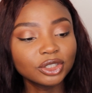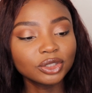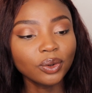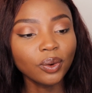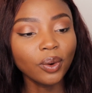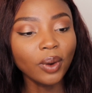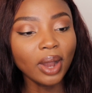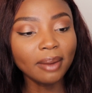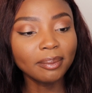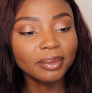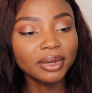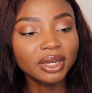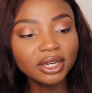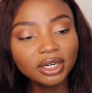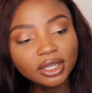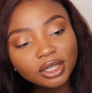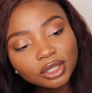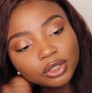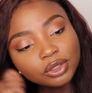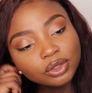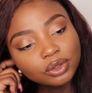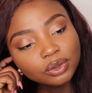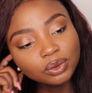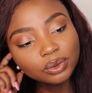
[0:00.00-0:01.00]
So I'm
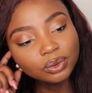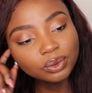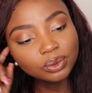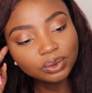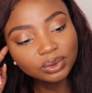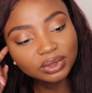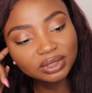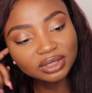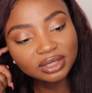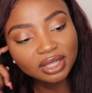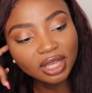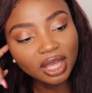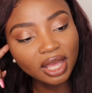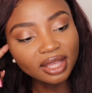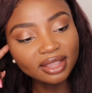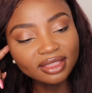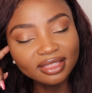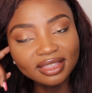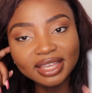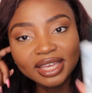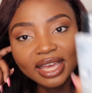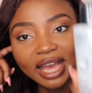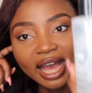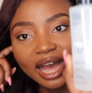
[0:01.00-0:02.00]
gonna use
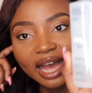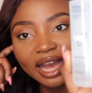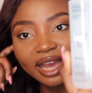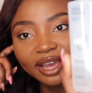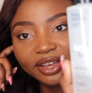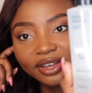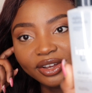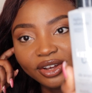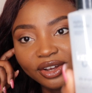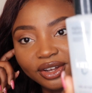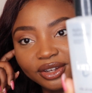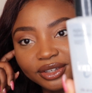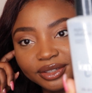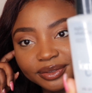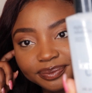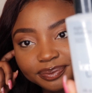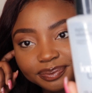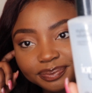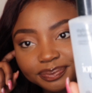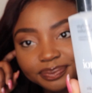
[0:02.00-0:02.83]
the Ion